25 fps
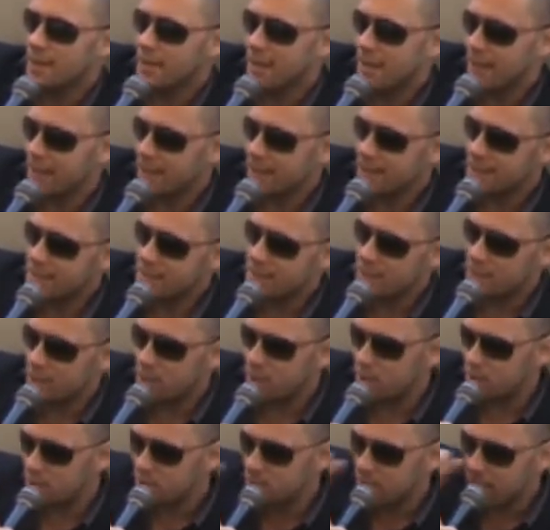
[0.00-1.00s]
Yeah, it's
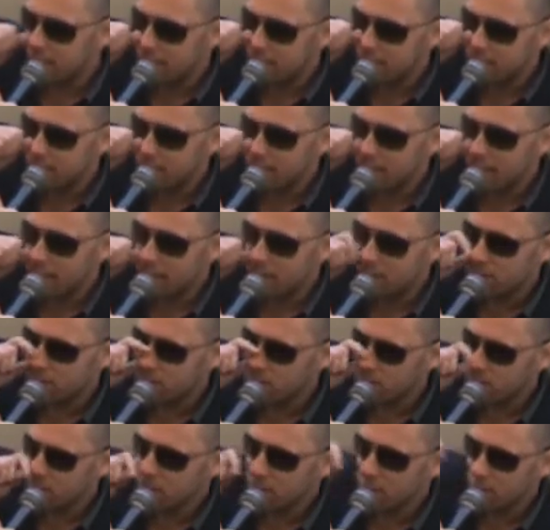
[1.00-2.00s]
huge actually. I was
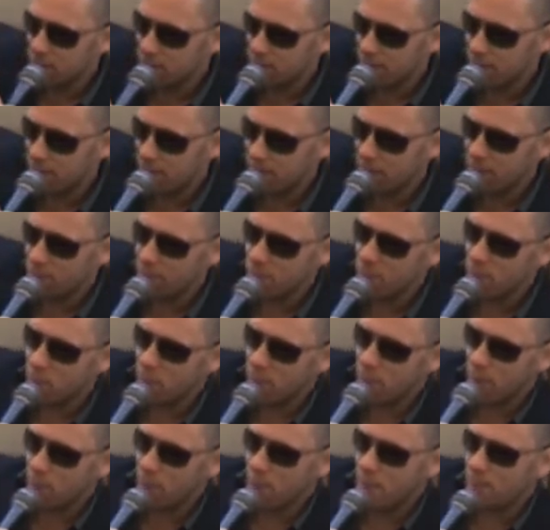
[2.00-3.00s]
just talking to the fellow from the
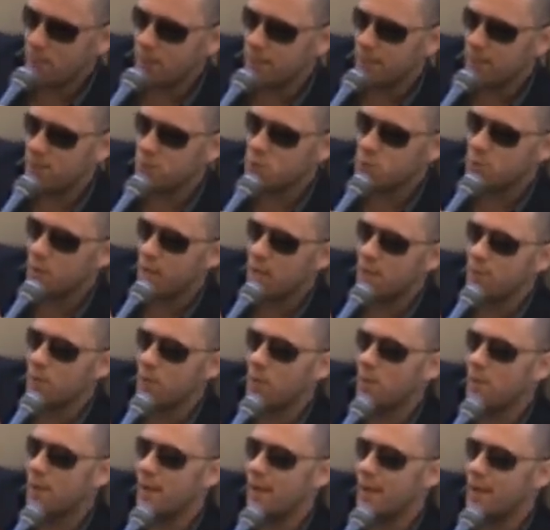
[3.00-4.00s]
Wembley
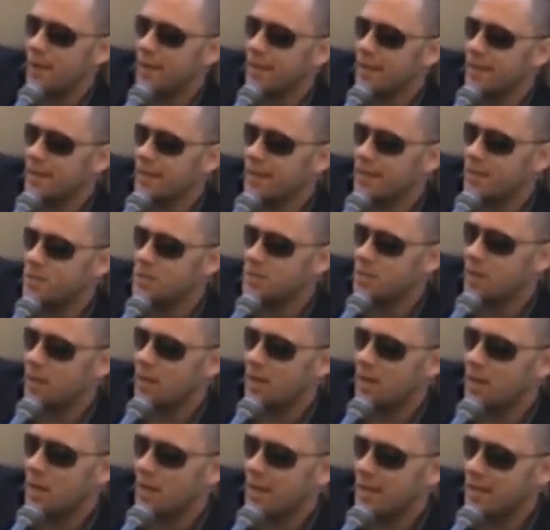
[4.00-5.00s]
newspaper about it. And
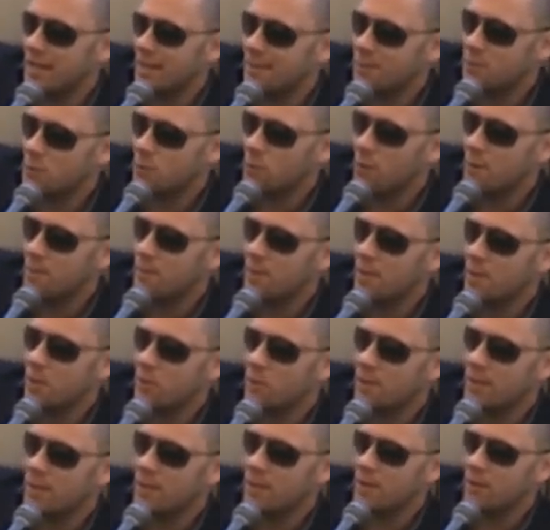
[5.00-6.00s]
I came to Wembley
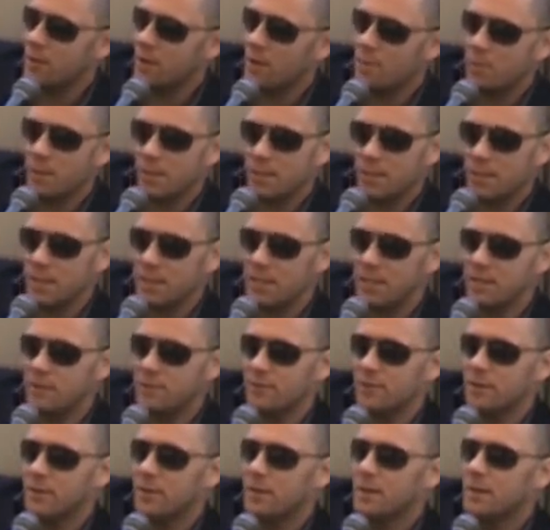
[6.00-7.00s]
Arena, I
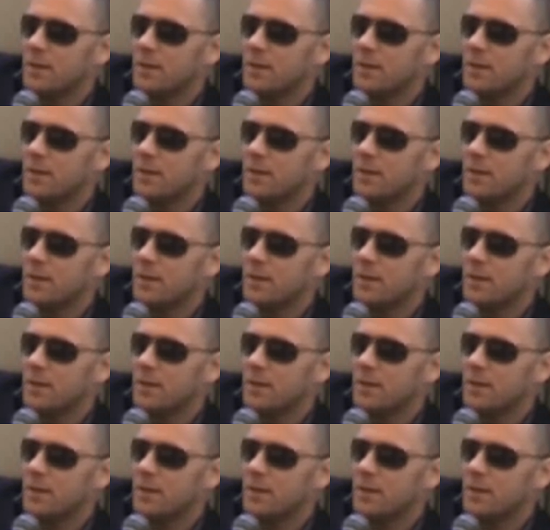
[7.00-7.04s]
believe,